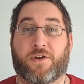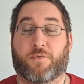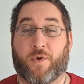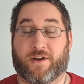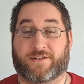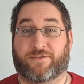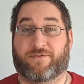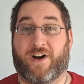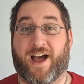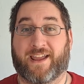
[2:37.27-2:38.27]
where to
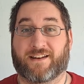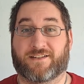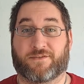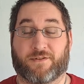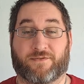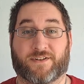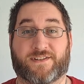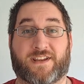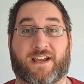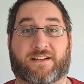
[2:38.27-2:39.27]
find the river
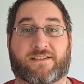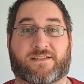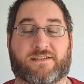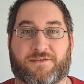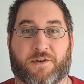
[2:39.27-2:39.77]
Styx.